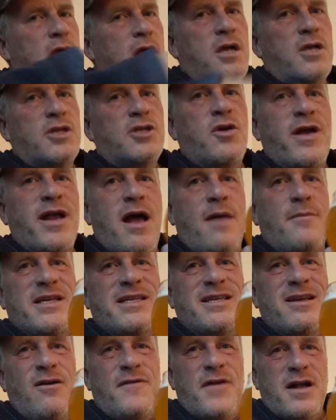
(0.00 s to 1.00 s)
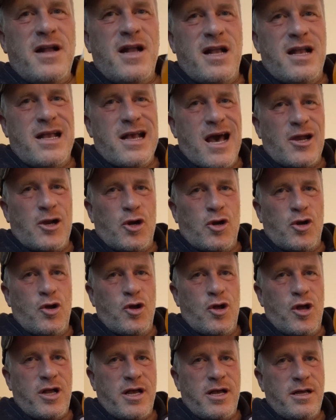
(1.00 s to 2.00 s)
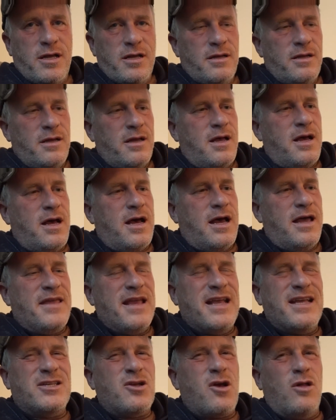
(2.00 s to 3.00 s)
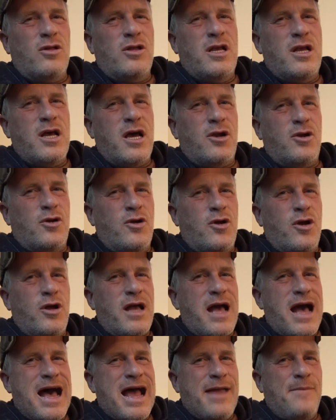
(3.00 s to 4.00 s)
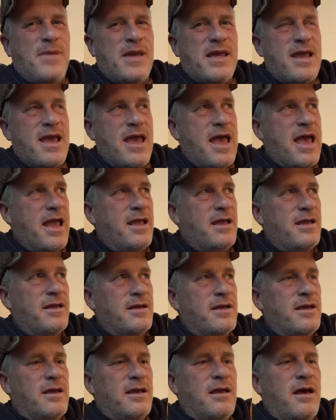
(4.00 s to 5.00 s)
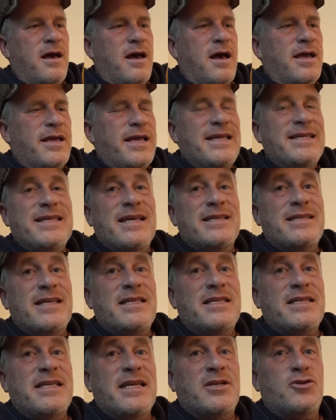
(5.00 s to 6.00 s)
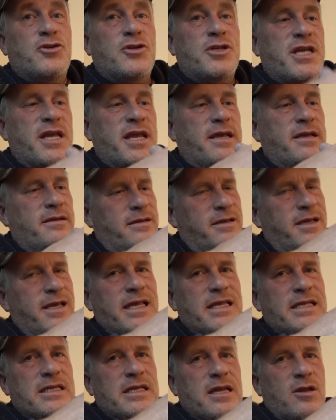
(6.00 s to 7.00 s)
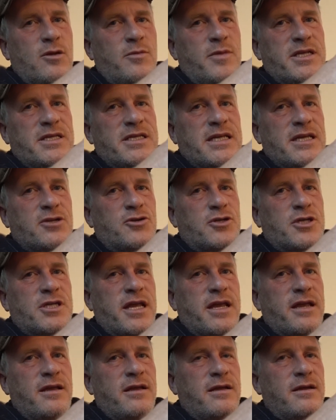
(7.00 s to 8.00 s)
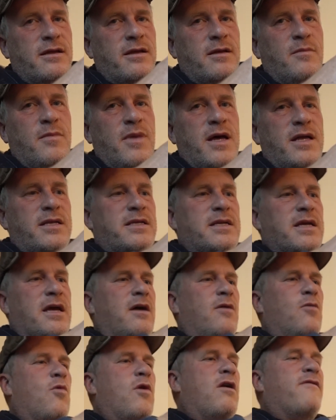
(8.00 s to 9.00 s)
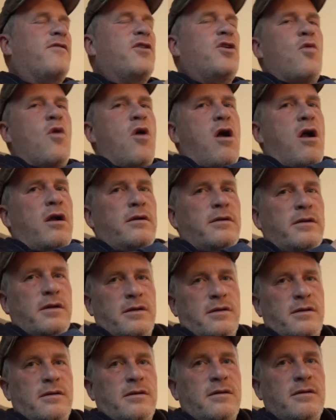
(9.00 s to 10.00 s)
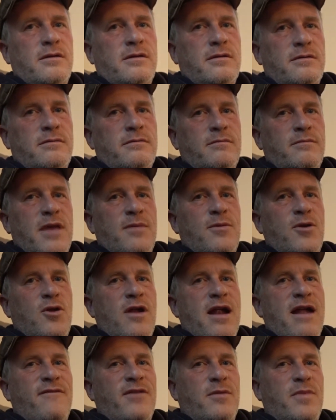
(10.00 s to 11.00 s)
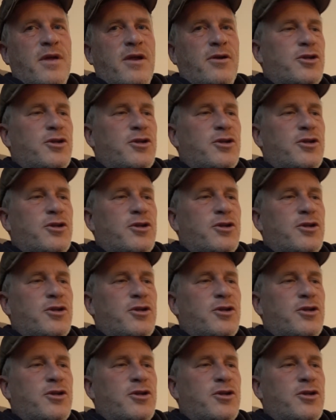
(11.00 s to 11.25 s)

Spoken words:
So I got myself a gutter hook. I think it's called Gutter Hook IPA. He says it's citrusy. It is a little bit citrusy, but wherever you are, maybe you're having a beer